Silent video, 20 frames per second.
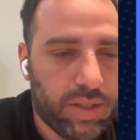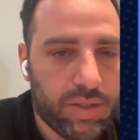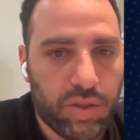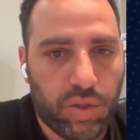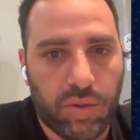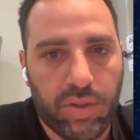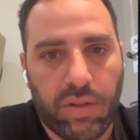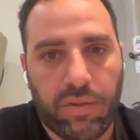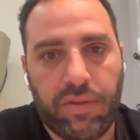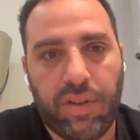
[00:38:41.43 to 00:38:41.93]

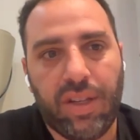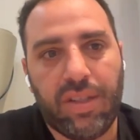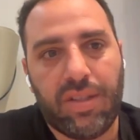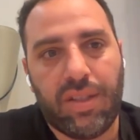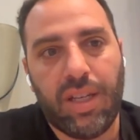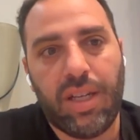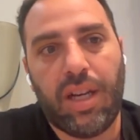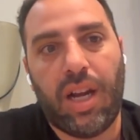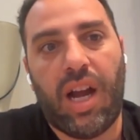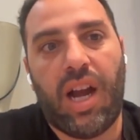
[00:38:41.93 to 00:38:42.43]
So the
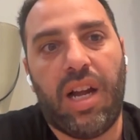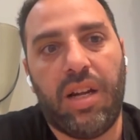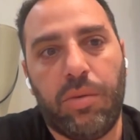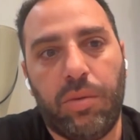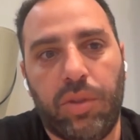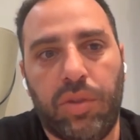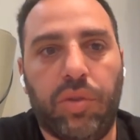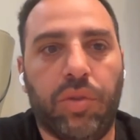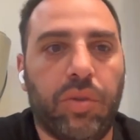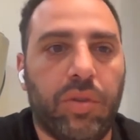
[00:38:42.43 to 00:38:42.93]
first thing I
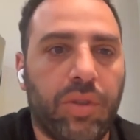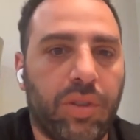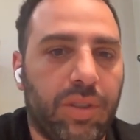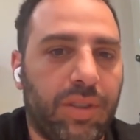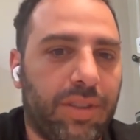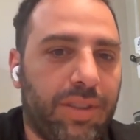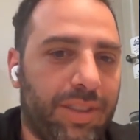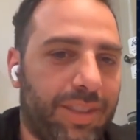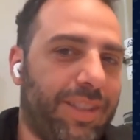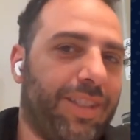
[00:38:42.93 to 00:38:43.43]
would do,
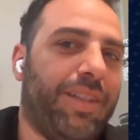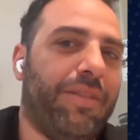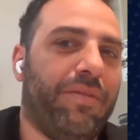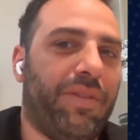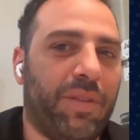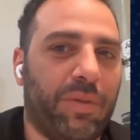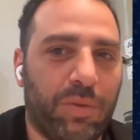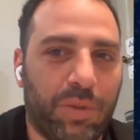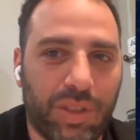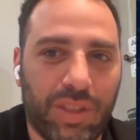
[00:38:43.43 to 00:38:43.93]

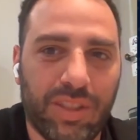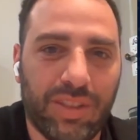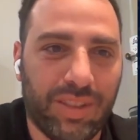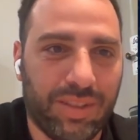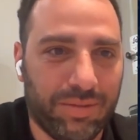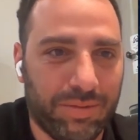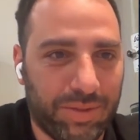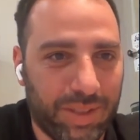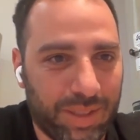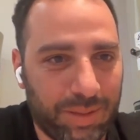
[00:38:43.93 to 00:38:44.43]
if I
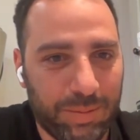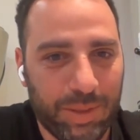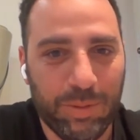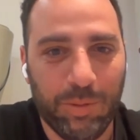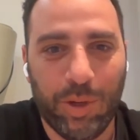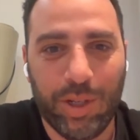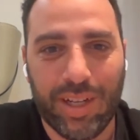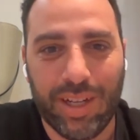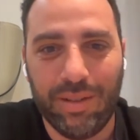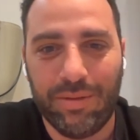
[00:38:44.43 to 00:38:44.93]
wouldn't have
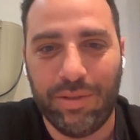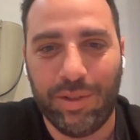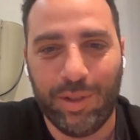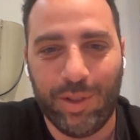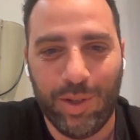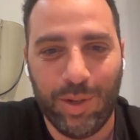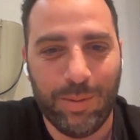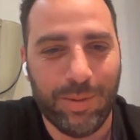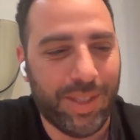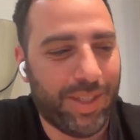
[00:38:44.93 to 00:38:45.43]
been working
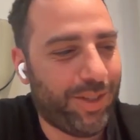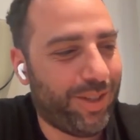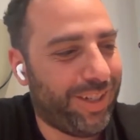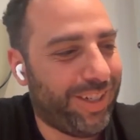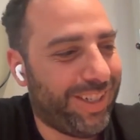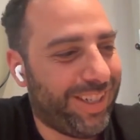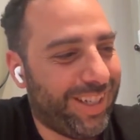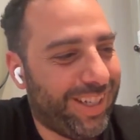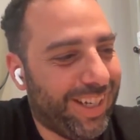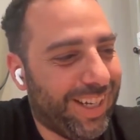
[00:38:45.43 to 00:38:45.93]
for
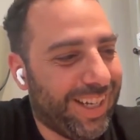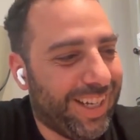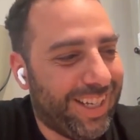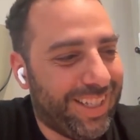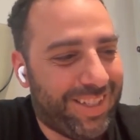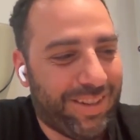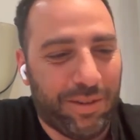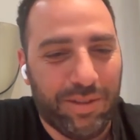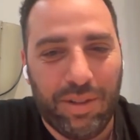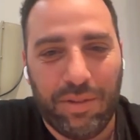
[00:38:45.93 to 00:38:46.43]
Corridor,
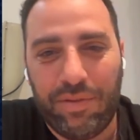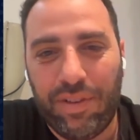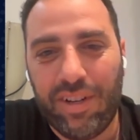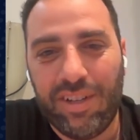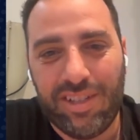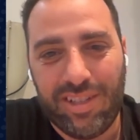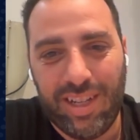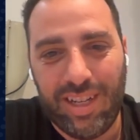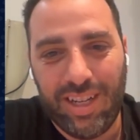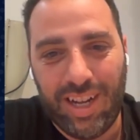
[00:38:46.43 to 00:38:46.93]
so the
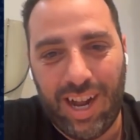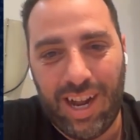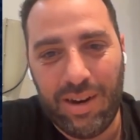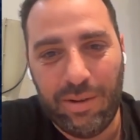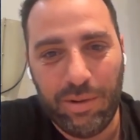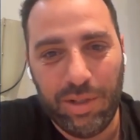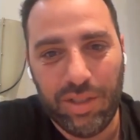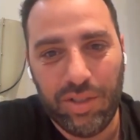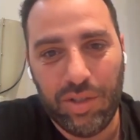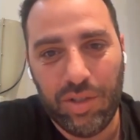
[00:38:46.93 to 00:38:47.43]
first thing
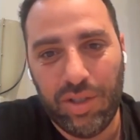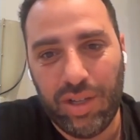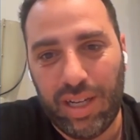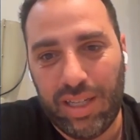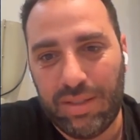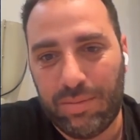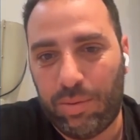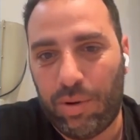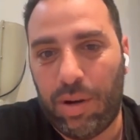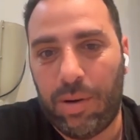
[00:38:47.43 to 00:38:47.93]
I would do
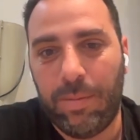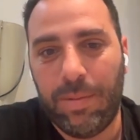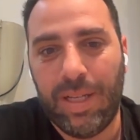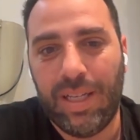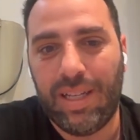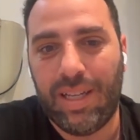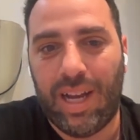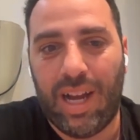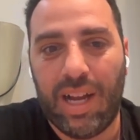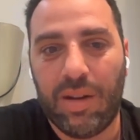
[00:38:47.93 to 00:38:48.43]
is
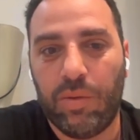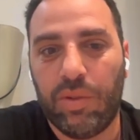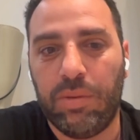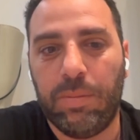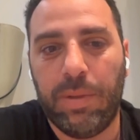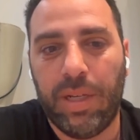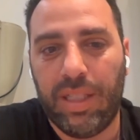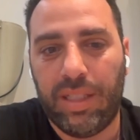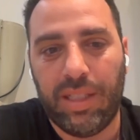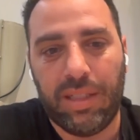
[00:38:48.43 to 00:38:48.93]
probably I
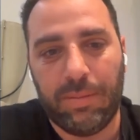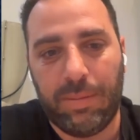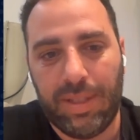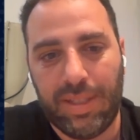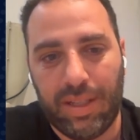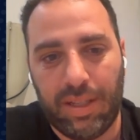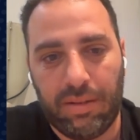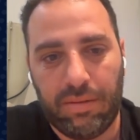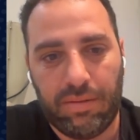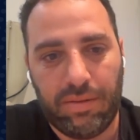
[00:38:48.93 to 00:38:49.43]
would build it
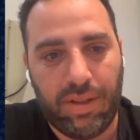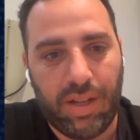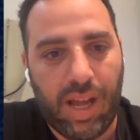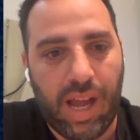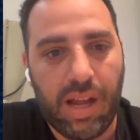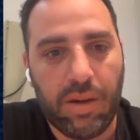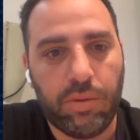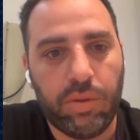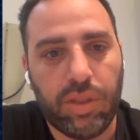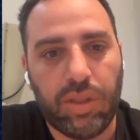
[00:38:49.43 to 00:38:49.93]
myself.
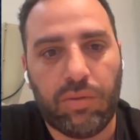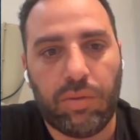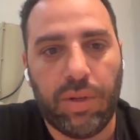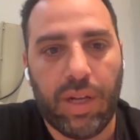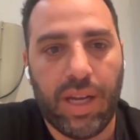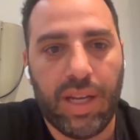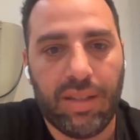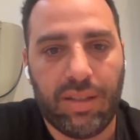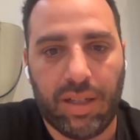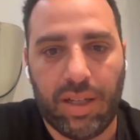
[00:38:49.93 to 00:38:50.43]
I would
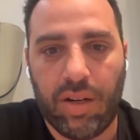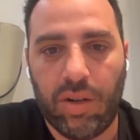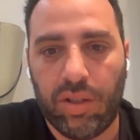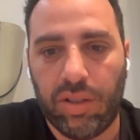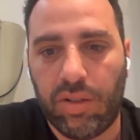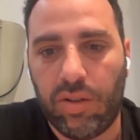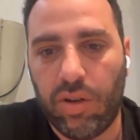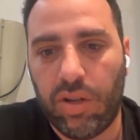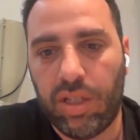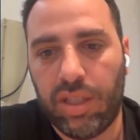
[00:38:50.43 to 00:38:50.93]
create a
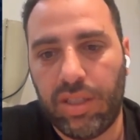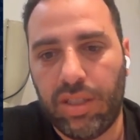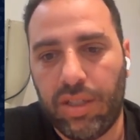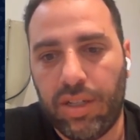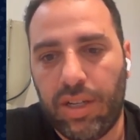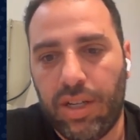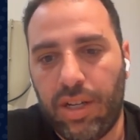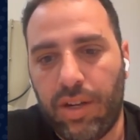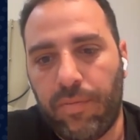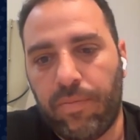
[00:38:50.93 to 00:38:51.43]
cloud code.
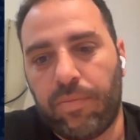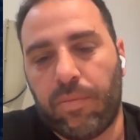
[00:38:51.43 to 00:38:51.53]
